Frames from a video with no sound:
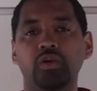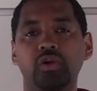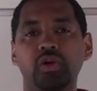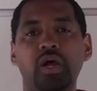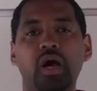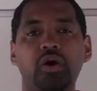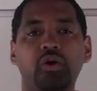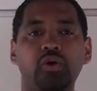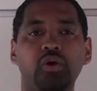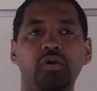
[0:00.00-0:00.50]
You're
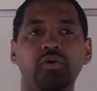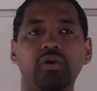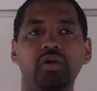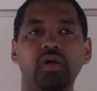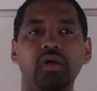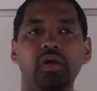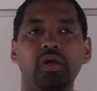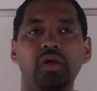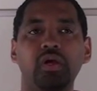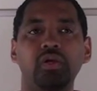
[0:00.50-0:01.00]
not
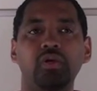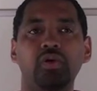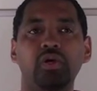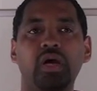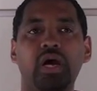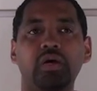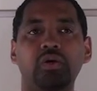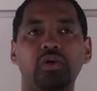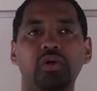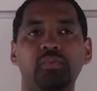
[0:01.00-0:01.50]

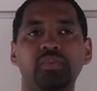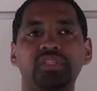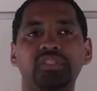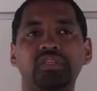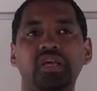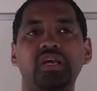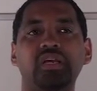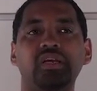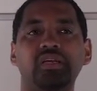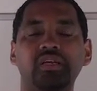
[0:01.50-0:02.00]
gonna
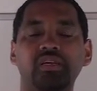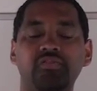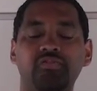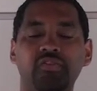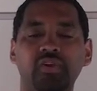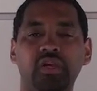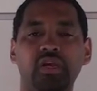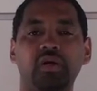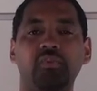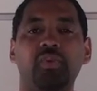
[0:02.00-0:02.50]
mistakenly
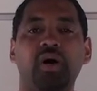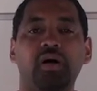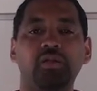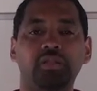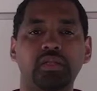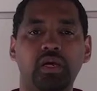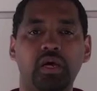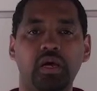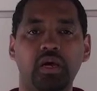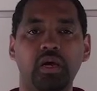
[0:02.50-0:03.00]
forget
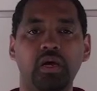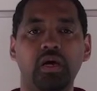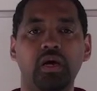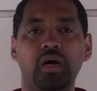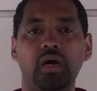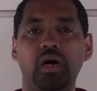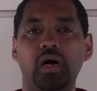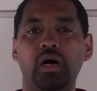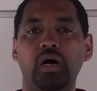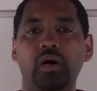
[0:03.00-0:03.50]
about
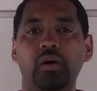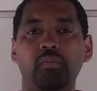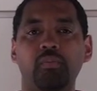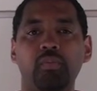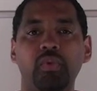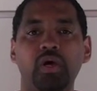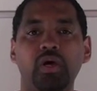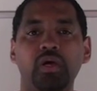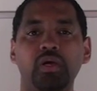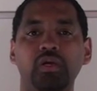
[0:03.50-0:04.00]
that.
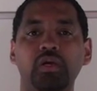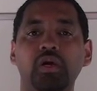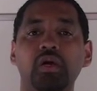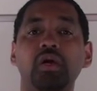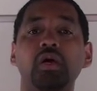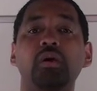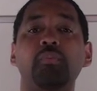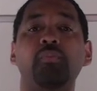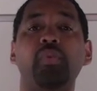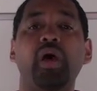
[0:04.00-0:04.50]
Your
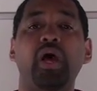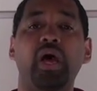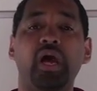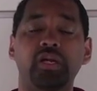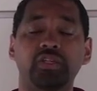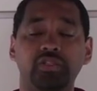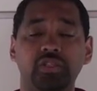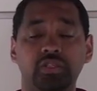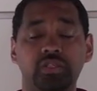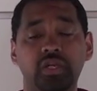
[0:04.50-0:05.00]
hip
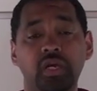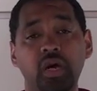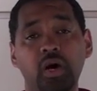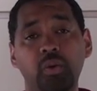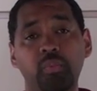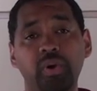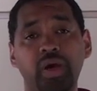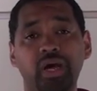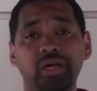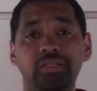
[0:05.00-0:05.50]
pads, your
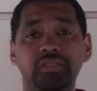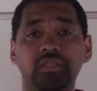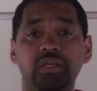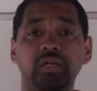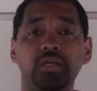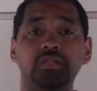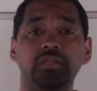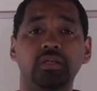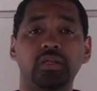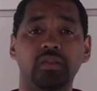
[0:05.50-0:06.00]
tail pads,
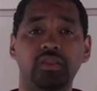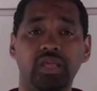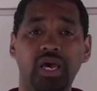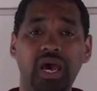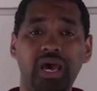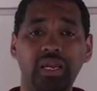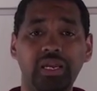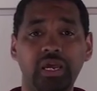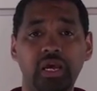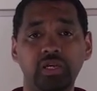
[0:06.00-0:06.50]
things of
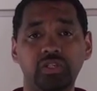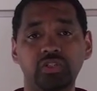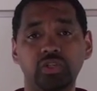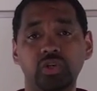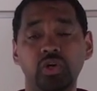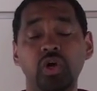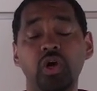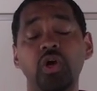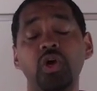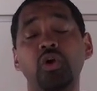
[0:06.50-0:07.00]
that
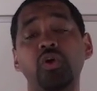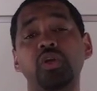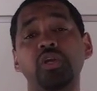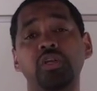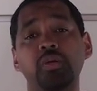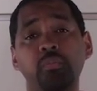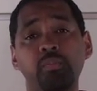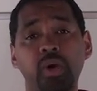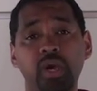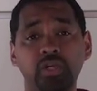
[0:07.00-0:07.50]
nature, you
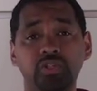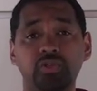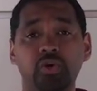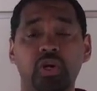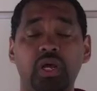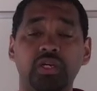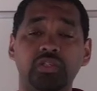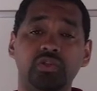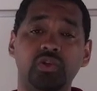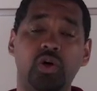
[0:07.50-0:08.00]
need to make
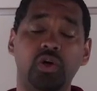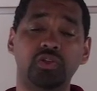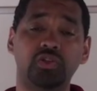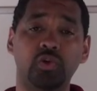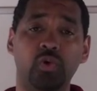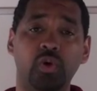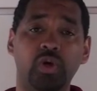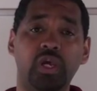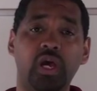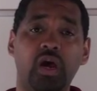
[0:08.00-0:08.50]
sure that's
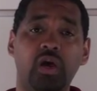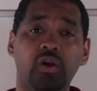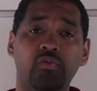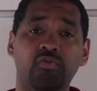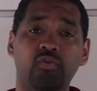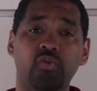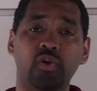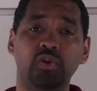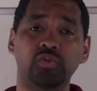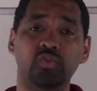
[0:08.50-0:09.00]
also
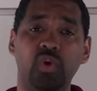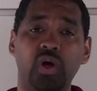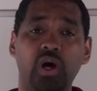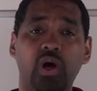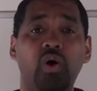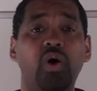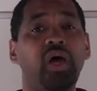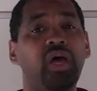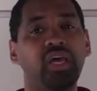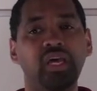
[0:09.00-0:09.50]
accounted for as
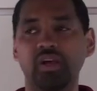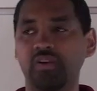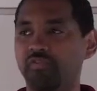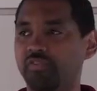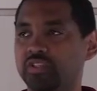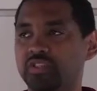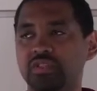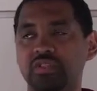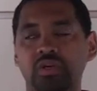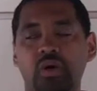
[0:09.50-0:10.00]
well.
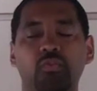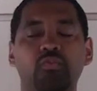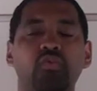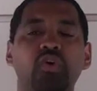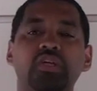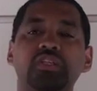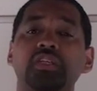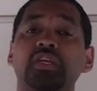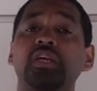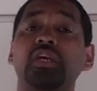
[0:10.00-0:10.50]
For some
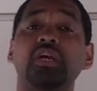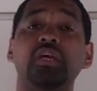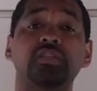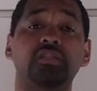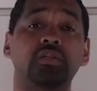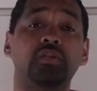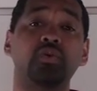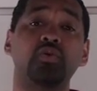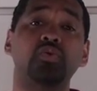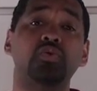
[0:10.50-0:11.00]
reason,
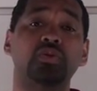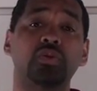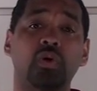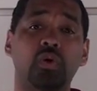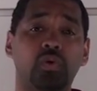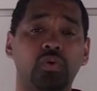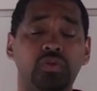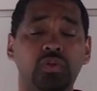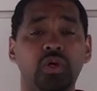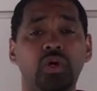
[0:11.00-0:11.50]
kids lose
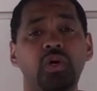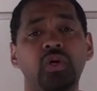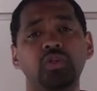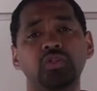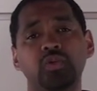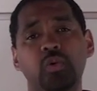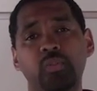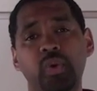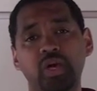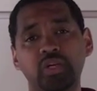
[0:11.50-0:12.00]
those.
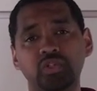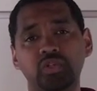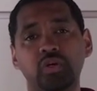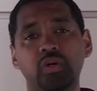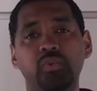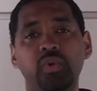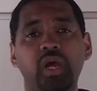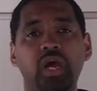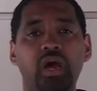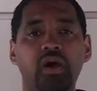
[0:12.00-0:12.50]
So make sure
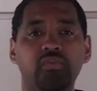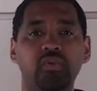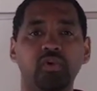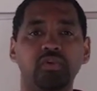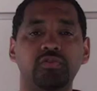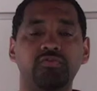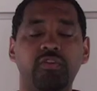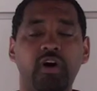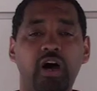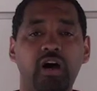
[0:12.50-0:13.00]
that we have
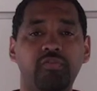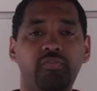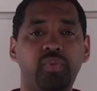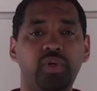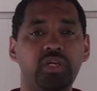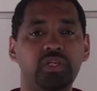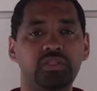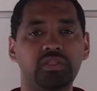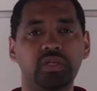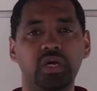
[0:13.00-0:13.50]
those
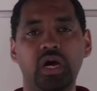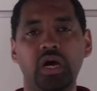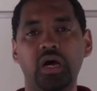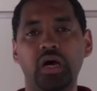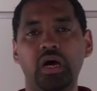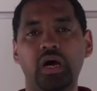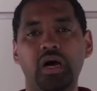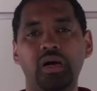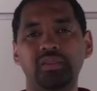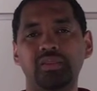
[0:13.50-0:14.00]
5-piece,
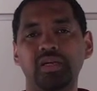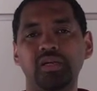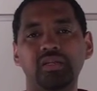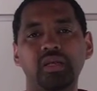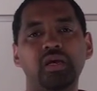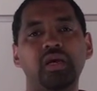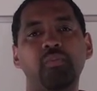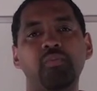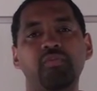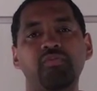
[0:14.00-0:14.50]
I think
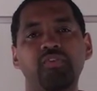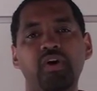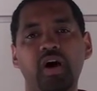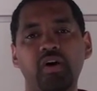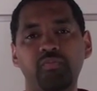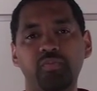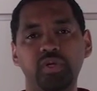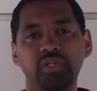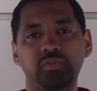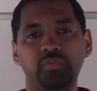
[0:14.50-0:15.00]
they come in
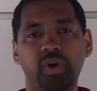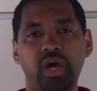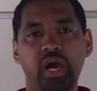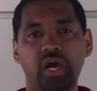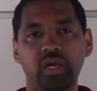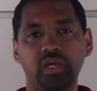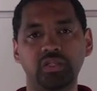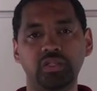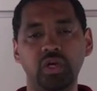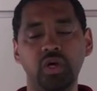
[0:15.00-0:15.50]
5-piece
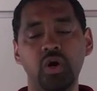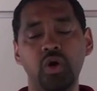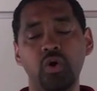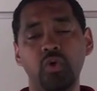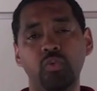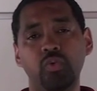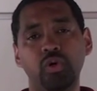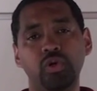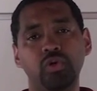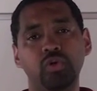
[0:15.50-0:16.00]
packets,
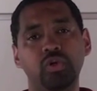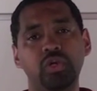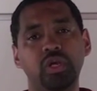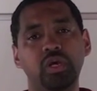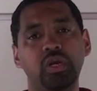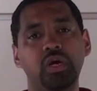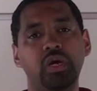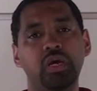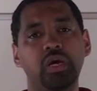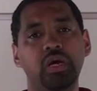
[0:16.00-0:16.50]
where you'll
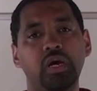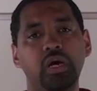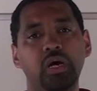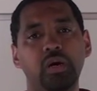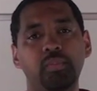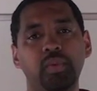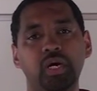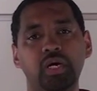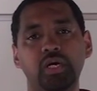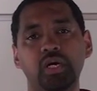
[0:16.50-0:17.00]
get
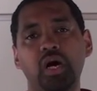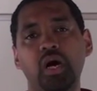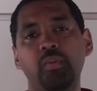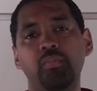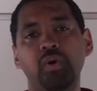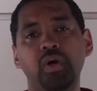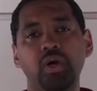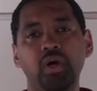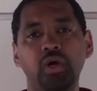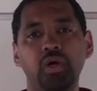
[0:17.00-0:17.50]
a
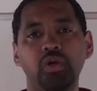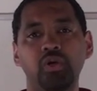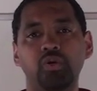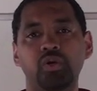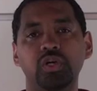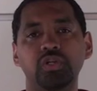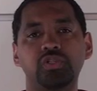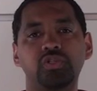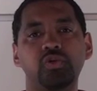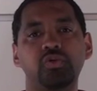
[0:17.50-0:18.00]
cup,
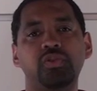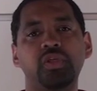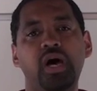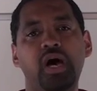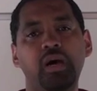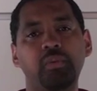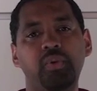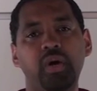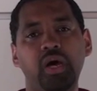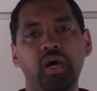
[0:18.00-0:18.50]
you'll get 2
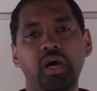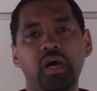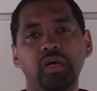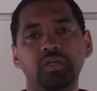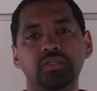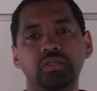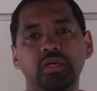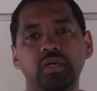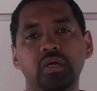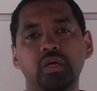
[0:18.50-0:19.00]
thigh
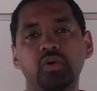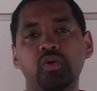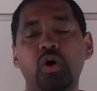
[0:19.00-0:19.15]
pads.